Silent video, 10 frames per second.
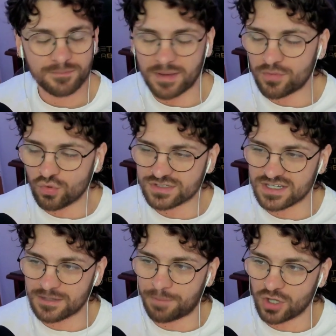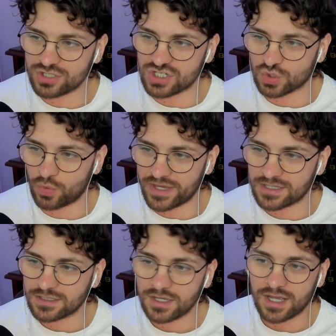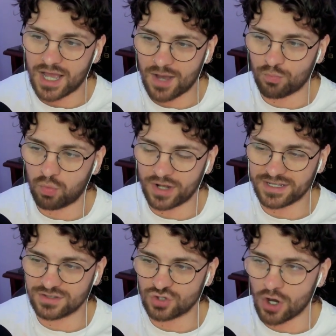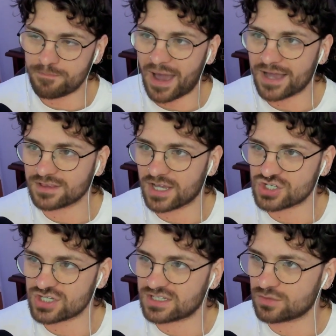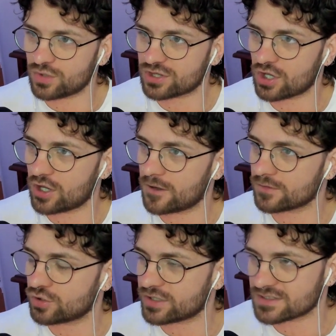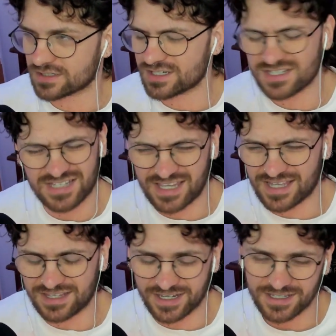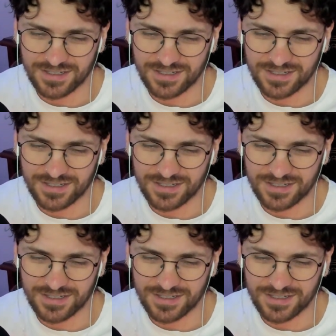Maybe we'll see an apology tweet, um, one in Notepad like she did with her cookies. Can I just say that like